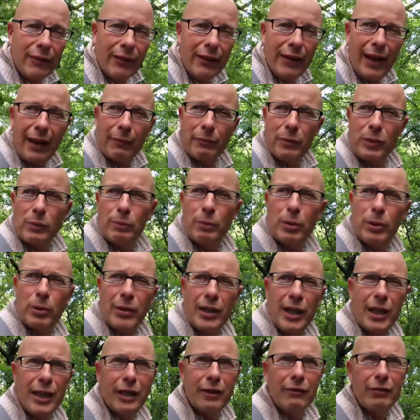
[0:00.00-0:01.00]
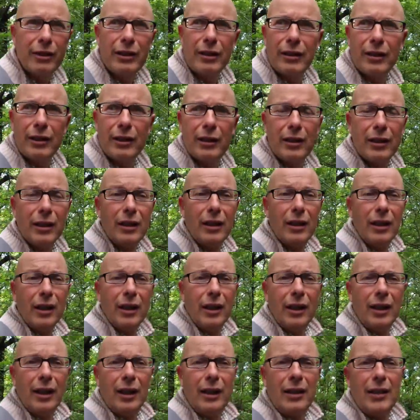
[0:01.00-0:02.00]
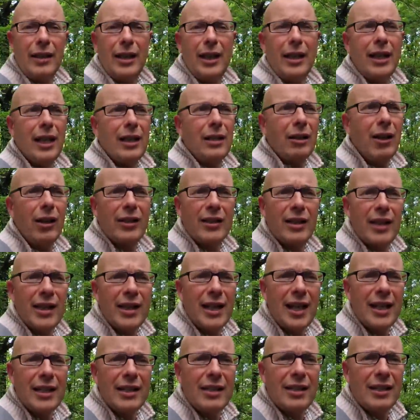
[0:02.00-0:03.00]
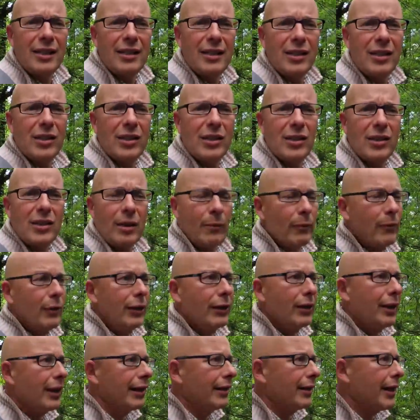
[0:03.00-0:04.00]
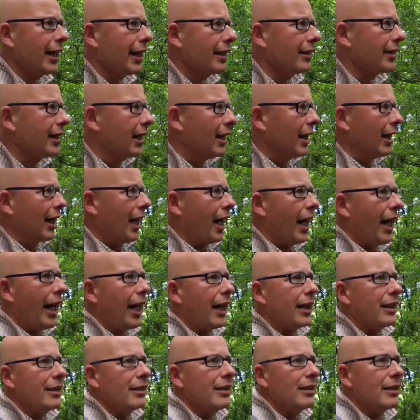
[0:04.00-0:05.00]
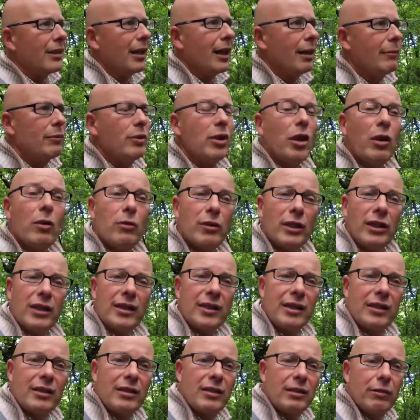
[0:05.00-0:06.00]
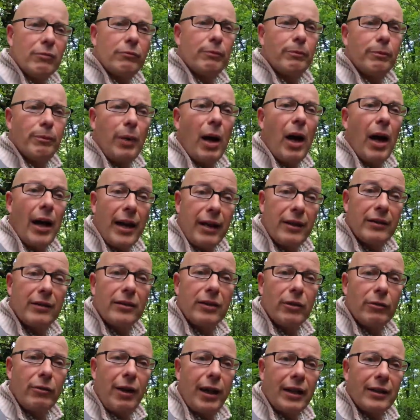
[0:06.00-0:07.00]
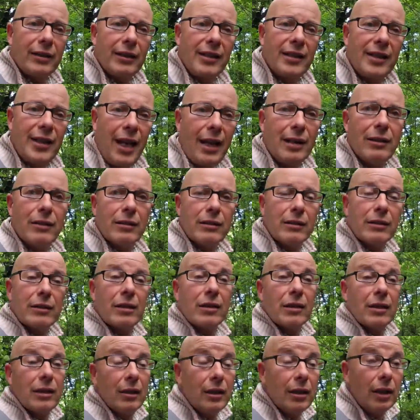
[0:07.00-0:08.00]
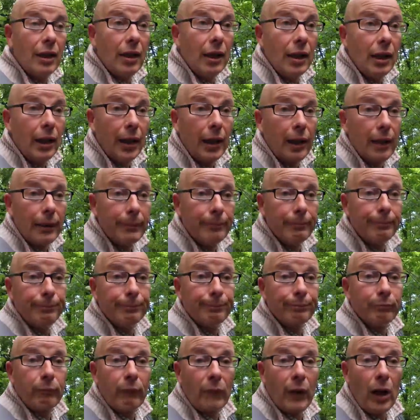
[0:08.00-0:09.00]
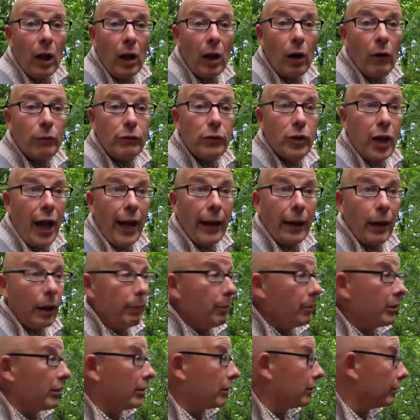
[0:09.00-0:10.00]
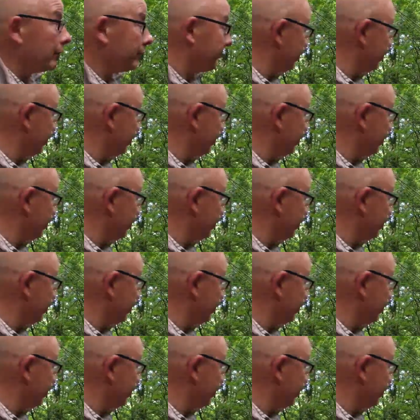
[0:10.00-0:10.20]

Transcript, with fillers: that that was put here in the in the nineteen eighties, something like that, and I'm told it's a de by a direct descendant um, of Jack Upperton.